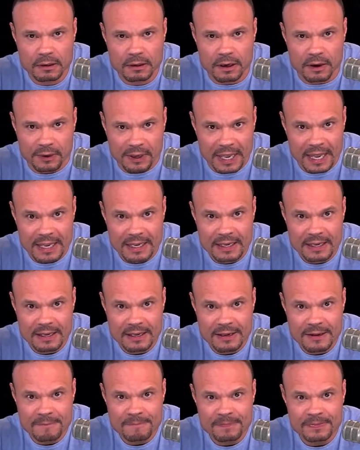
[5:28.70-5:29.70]
okay?
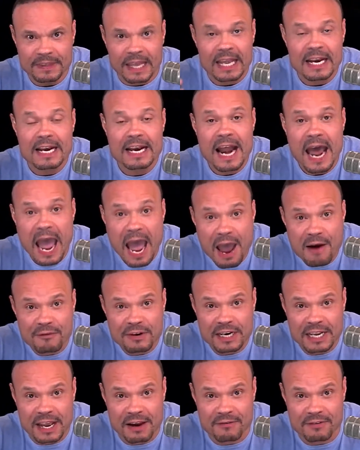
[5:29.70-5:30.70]
They didn't have
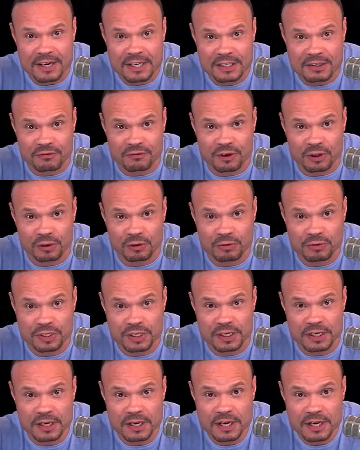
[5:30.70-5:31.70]
any evidence of collusion.
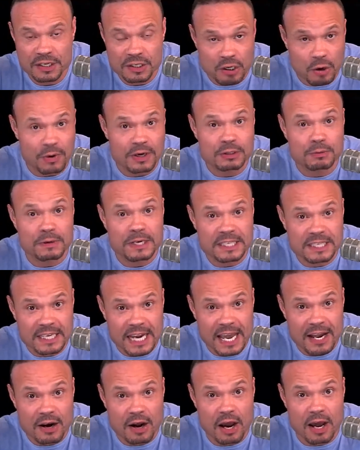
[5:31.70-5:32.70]
So as we
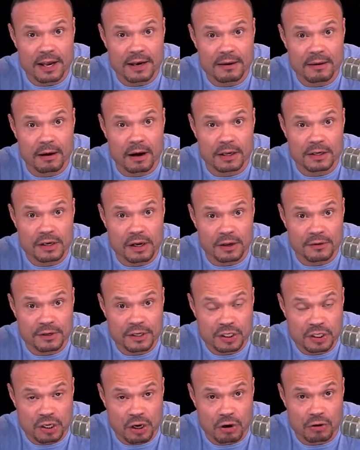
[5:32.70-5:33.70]
said on the
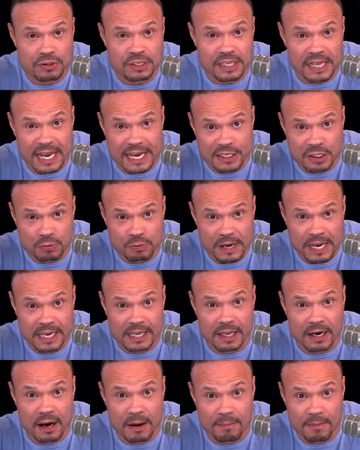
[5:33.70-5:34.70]
shows last week
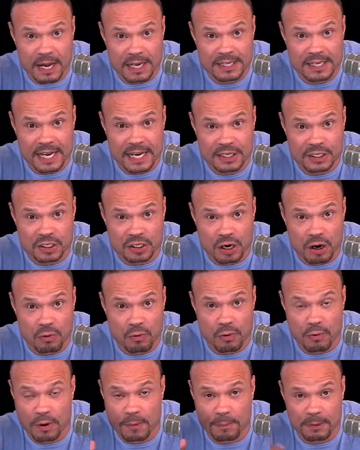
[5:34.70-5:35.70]
and on Monday's show
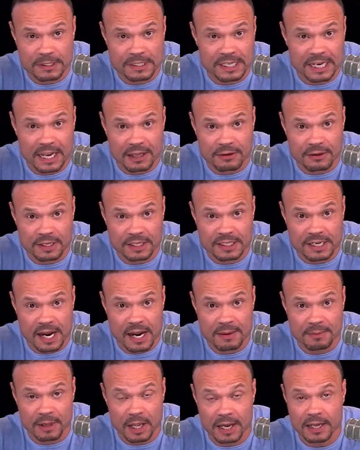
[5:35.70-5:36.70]
where we put together the
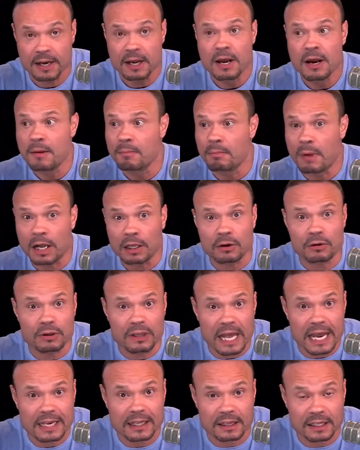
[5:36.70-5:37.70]
timeline, Mueller
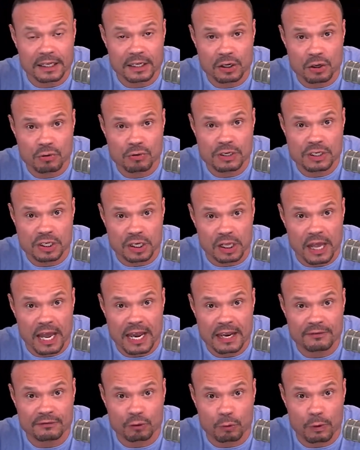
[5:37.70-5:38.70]
likely knew in July
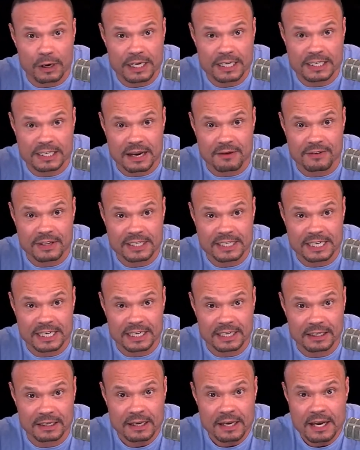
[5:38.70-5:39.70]
of
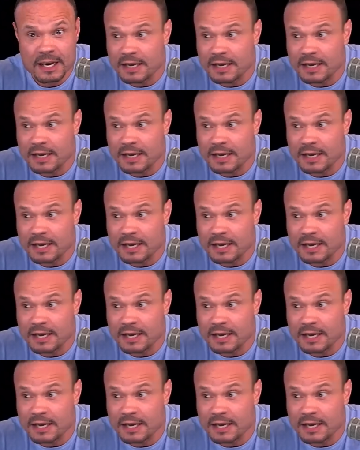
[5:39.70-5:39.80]
2017,